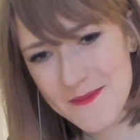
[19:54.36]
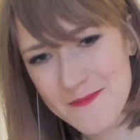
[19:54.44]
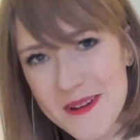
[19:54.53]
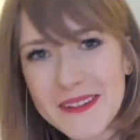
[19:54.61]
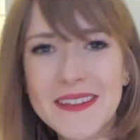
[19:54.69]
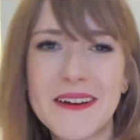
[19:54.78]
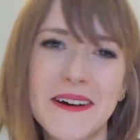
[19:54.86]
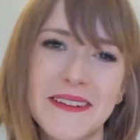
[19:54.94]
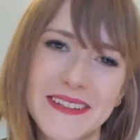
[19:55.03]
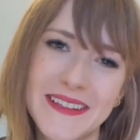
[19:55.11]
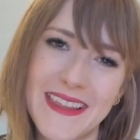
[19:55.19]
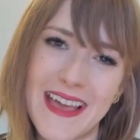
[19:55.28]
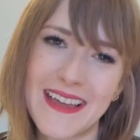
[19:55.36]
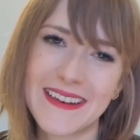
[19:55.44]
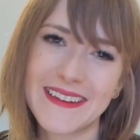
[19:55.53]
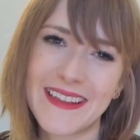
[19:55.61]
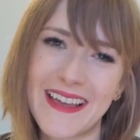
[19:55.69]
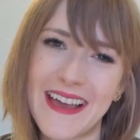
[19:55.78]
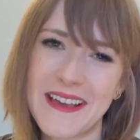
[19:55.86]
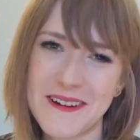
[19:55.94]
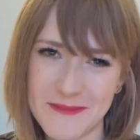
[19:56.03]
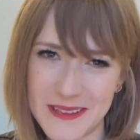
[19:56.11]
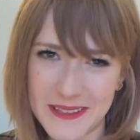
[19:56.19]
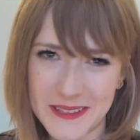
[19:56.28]
But until then, I
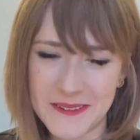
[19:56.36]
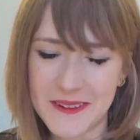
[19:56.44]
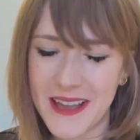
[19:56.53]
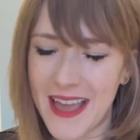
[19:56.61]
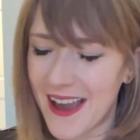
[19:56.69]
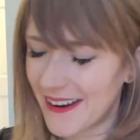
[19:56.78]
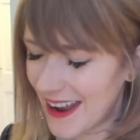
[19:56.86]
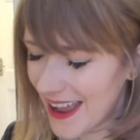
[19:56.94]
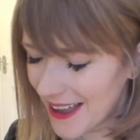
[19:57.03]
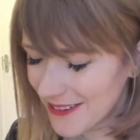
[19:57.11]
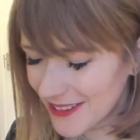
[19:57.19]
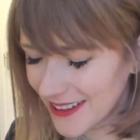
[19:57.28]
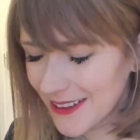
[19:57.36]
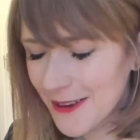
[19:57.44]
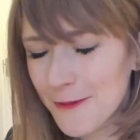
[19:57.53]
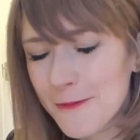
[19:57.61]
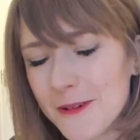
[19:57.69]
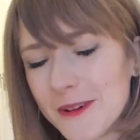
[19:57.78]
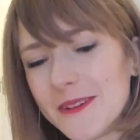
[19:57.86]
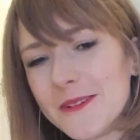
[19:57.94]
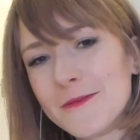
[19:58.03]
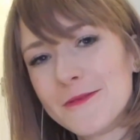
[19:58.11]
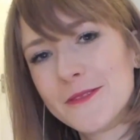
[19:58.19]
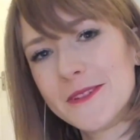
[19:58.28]
hope that you are having a
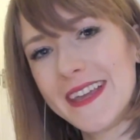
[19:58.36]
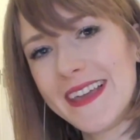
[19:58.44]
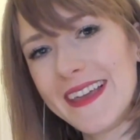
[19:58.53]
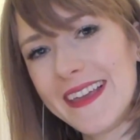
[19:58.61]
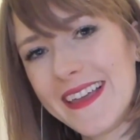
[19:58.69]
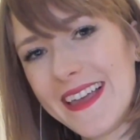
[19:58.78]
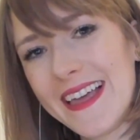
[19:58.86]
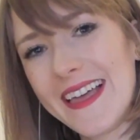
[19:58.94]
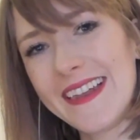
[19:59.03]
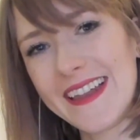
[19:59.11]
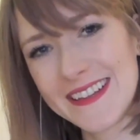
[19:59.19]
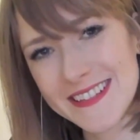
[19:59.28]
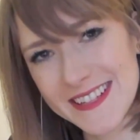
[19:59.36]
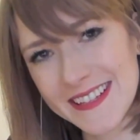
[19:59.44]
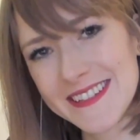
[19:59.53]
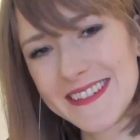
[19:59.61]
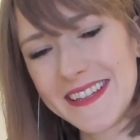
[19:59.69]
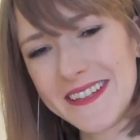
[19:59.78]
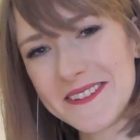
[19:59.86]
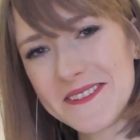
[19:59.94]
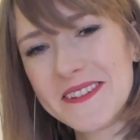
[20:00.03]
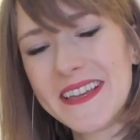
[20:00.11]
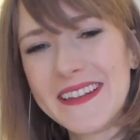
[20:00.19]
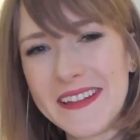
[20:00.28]
wonderful day and I shall see
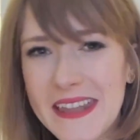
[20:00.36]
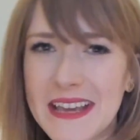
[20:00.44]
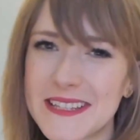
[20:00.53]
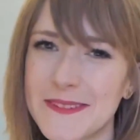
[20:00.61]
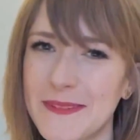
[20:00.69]
you in the next